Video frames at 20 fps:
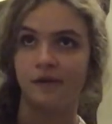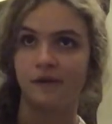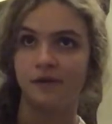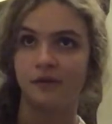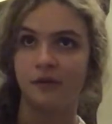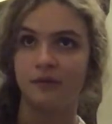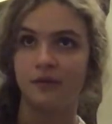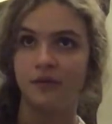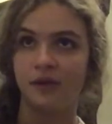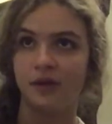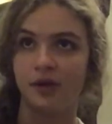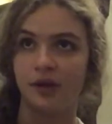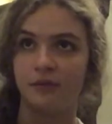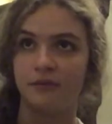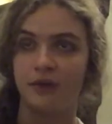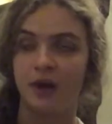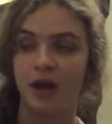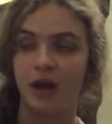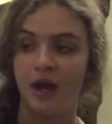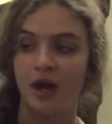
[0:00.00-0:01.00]
So I feel like if
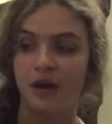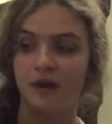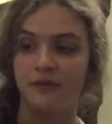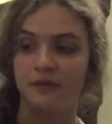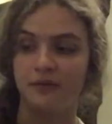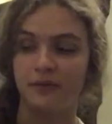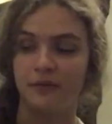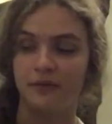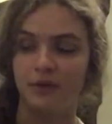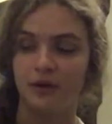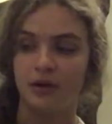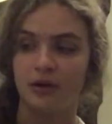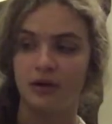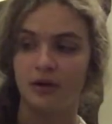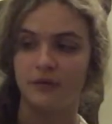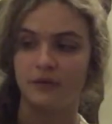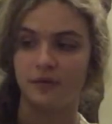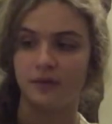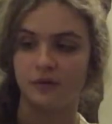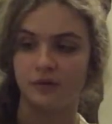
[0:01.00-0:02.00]
I had a vivid
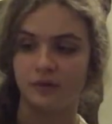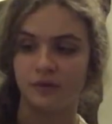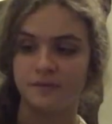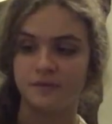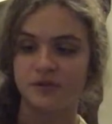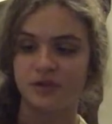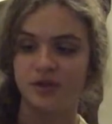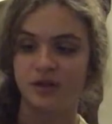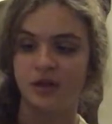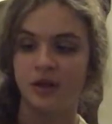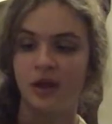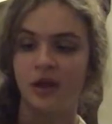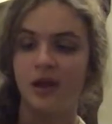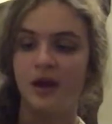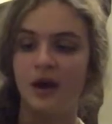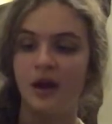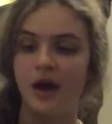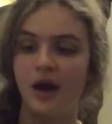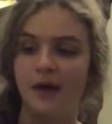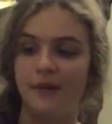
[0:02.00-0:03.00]
enough description,
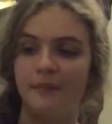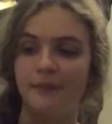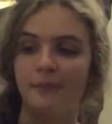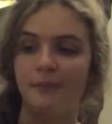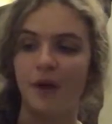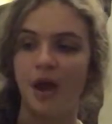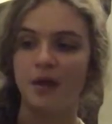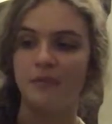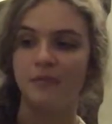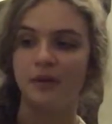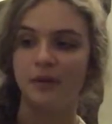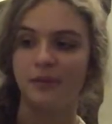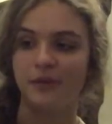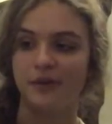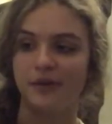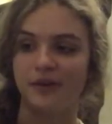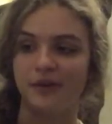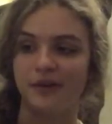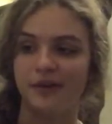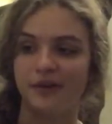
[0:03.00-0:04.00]
I might be able to
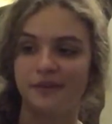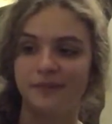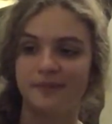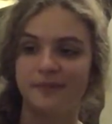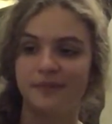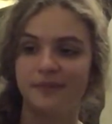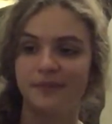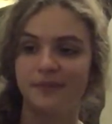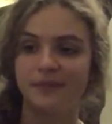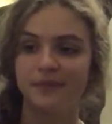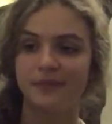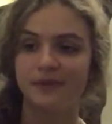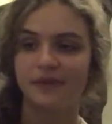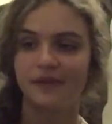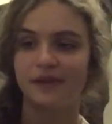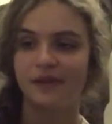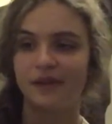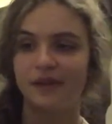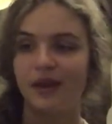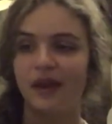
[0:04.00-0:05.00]
do it.
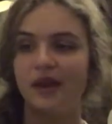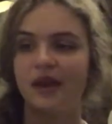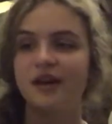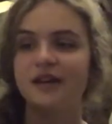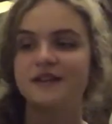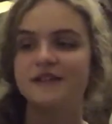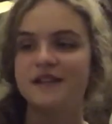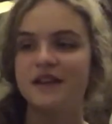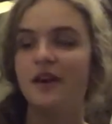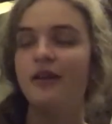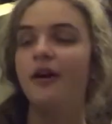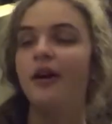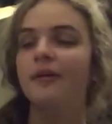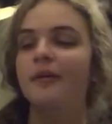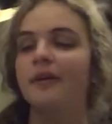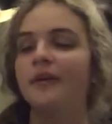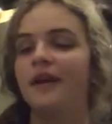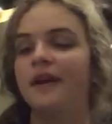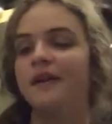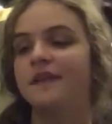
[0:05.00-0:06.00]
So I
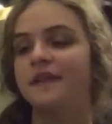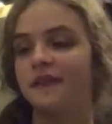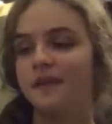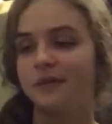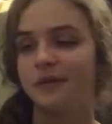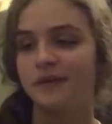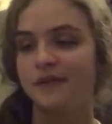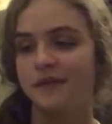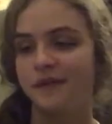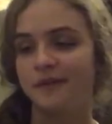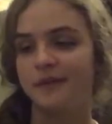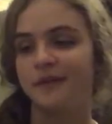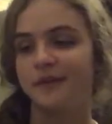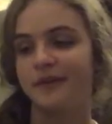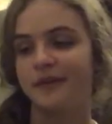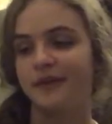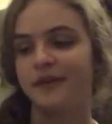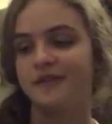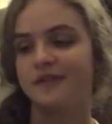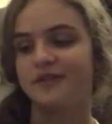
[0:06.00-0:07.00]
realized this was a
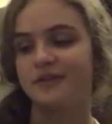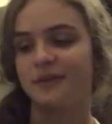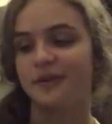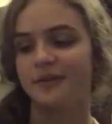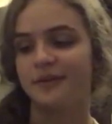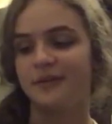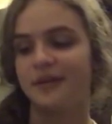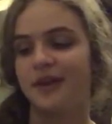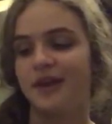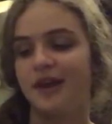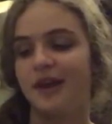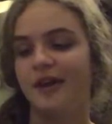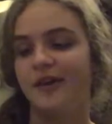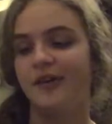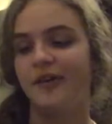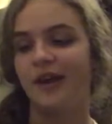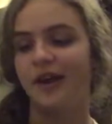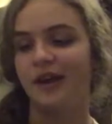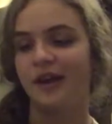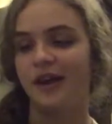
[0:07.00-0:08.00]
really short video,
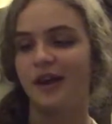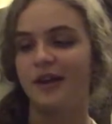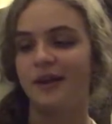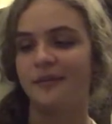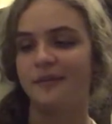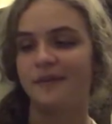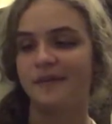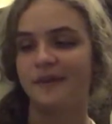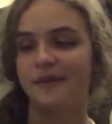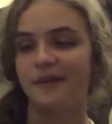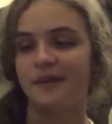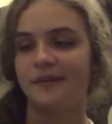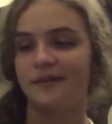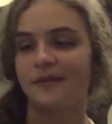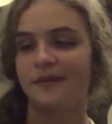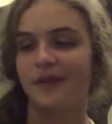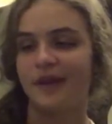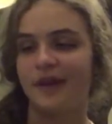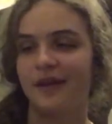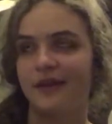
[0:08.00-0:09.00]
and I am sorry for
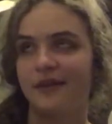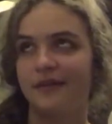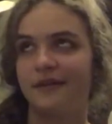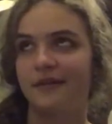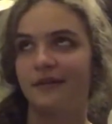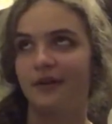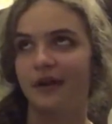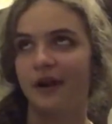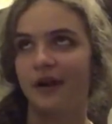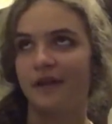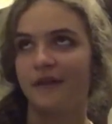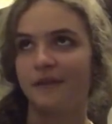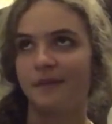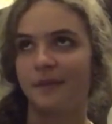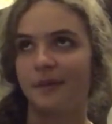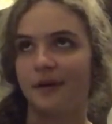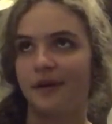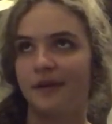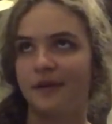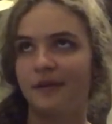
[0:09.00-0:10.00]
that, guys,
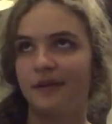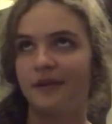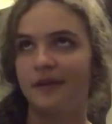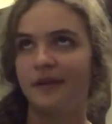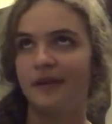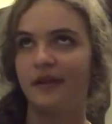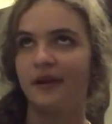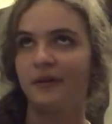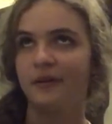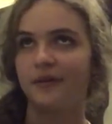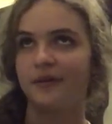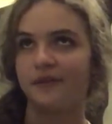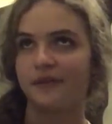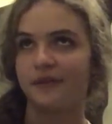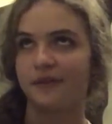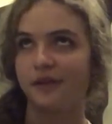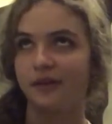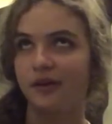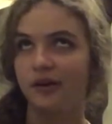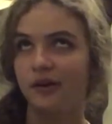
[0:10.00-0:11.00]
but that was
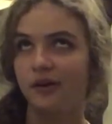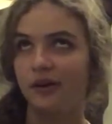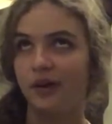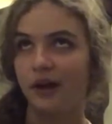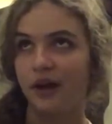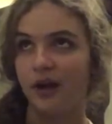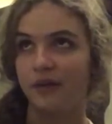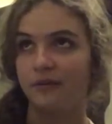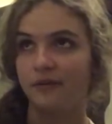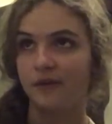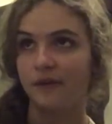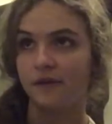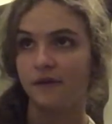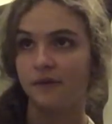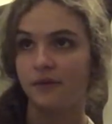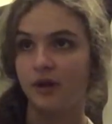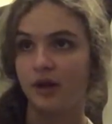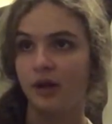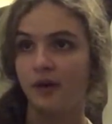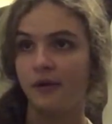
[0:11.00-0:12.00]
really all I had for this
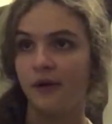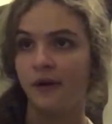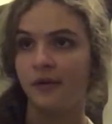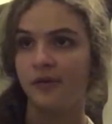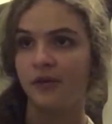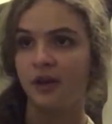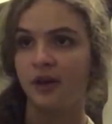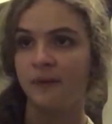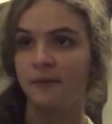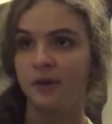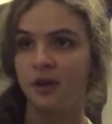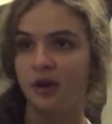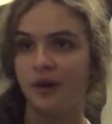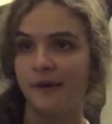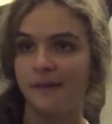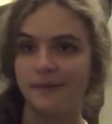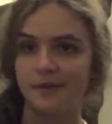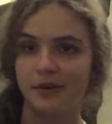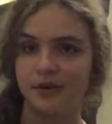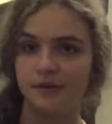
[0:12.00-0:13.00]
video. I think I'm going to
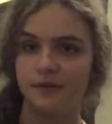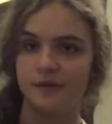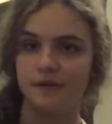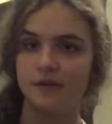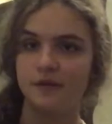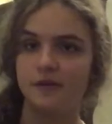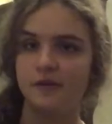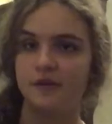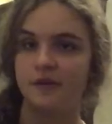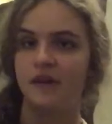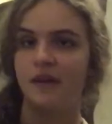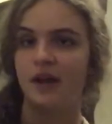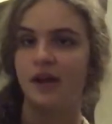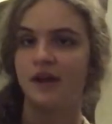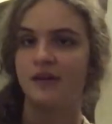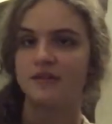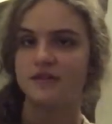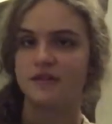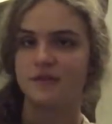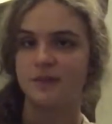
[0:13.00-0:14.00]
upload 2 today
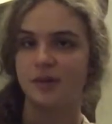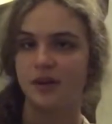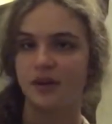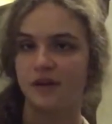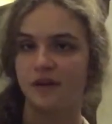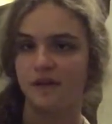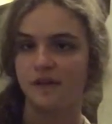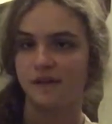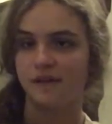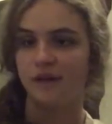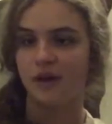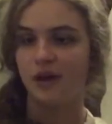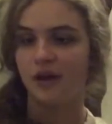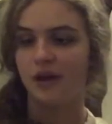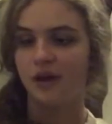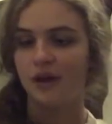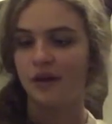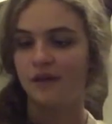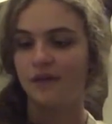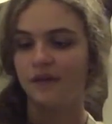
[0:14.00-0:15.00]
just because
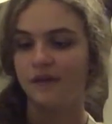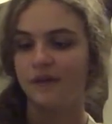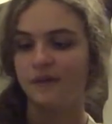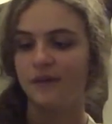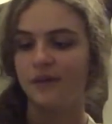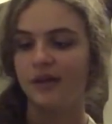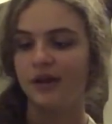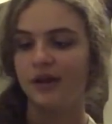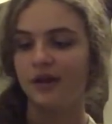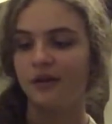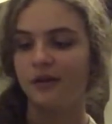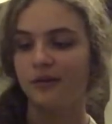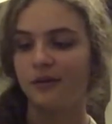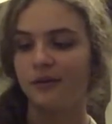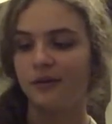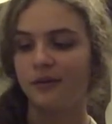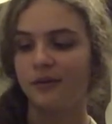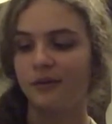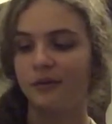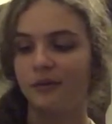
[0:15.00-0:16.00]
this video
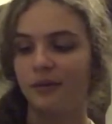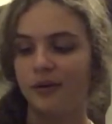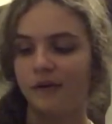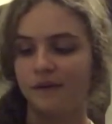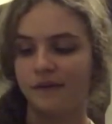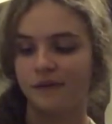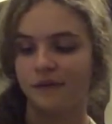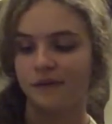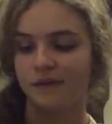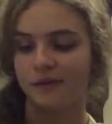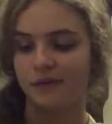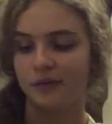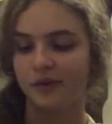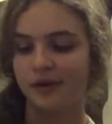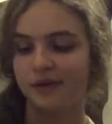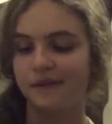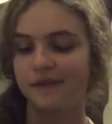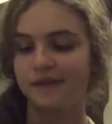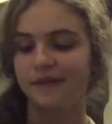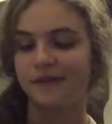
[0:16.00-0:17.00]
was so
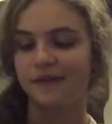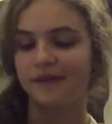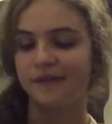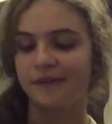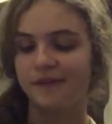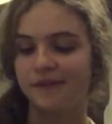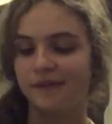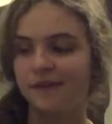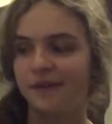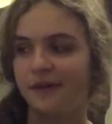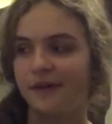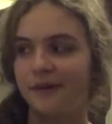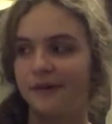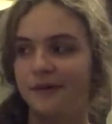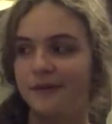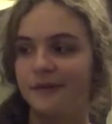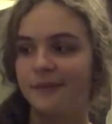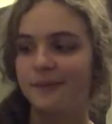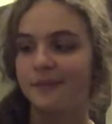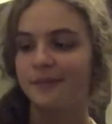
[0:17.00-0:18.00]
short.
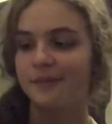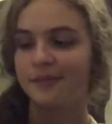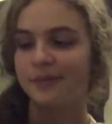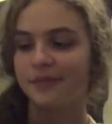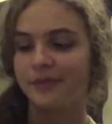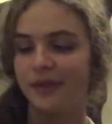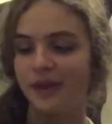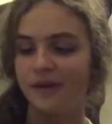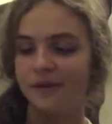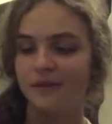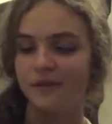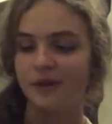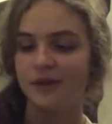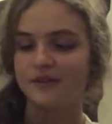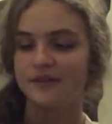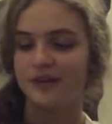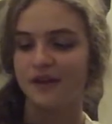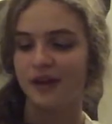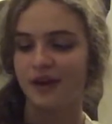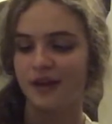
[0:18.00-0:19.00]
So thanks for
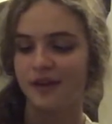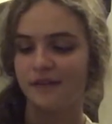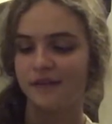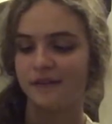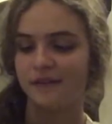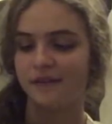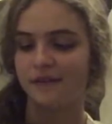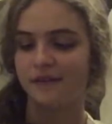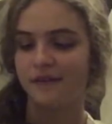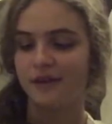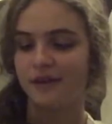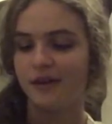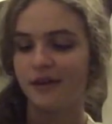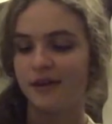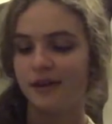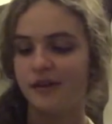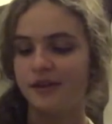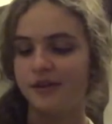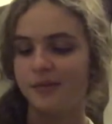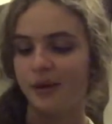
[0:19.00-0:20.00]
watching, guys.
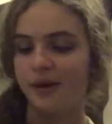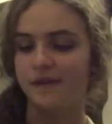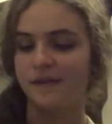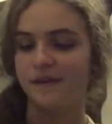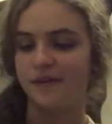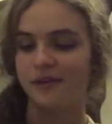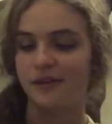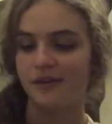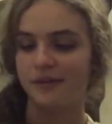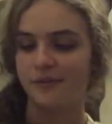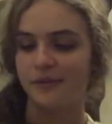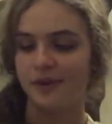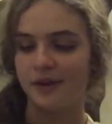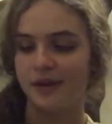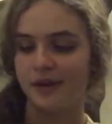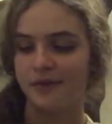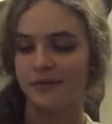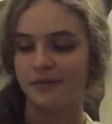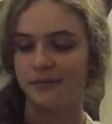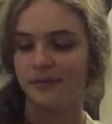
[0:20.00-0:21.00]
You might see another
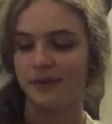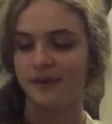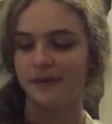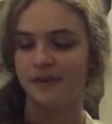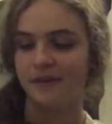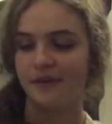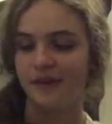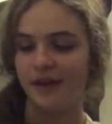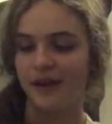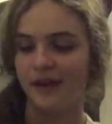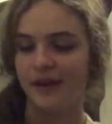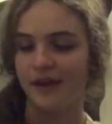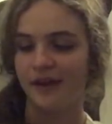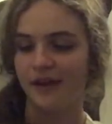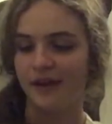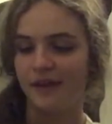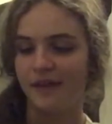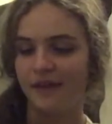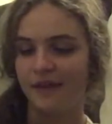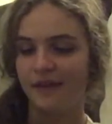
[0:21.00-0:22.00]
video from me today.
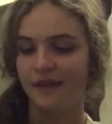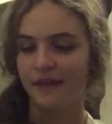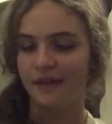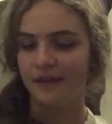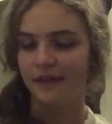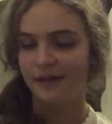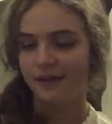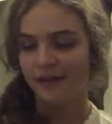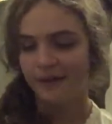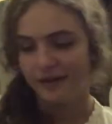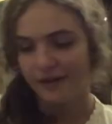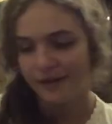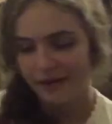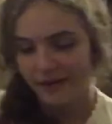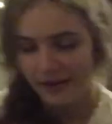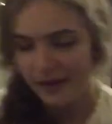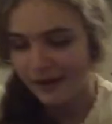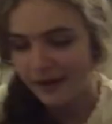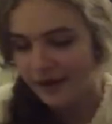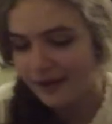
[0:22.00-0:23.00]

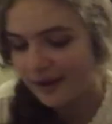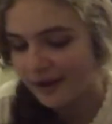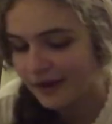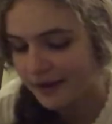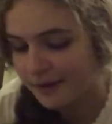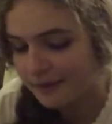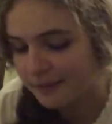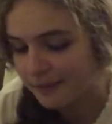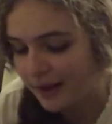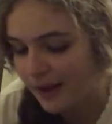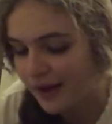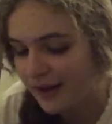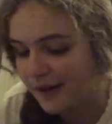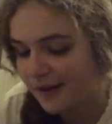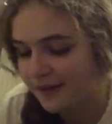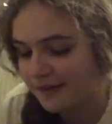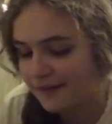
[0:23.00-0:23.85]
Bye!